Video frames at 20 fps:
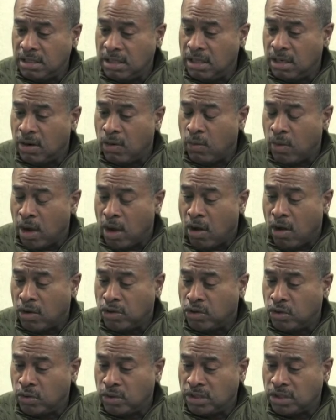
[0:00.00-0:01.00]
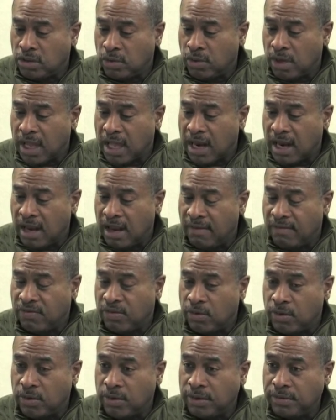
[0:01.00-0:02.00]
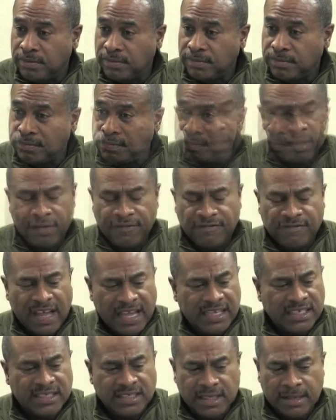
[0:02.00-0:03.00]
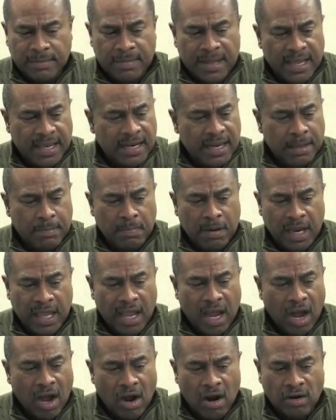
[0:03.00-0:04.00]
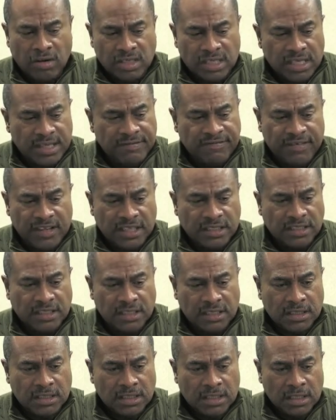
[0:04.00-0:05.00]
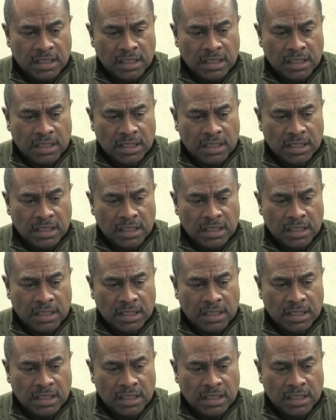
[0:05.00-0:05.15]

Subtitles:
we all do it, so we got to live through it. They're feisty, man. They play hard defense.